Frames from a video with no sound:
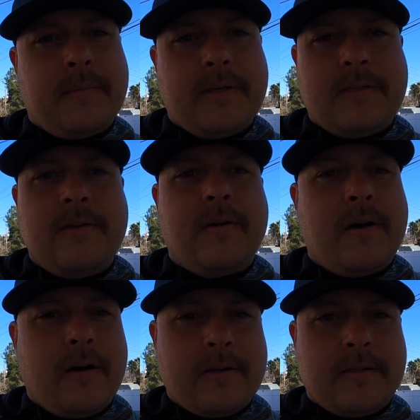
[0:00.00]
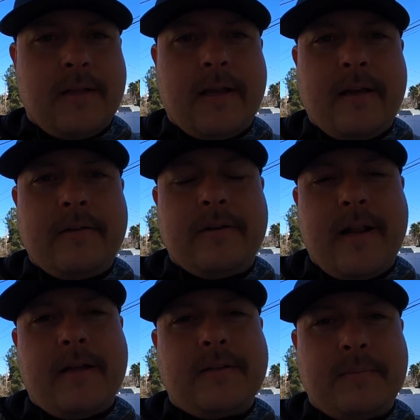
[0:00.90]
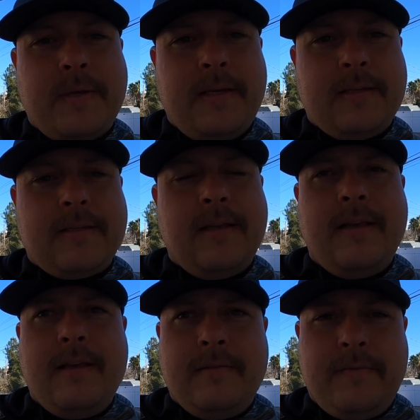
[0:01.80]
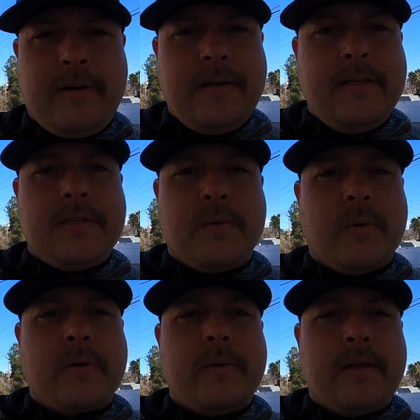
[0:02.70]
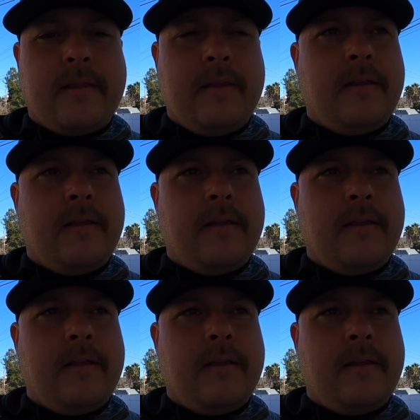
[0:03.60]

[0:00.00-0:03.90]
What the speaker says: because you know, cards are like under an ounce a piece, very easy to work with.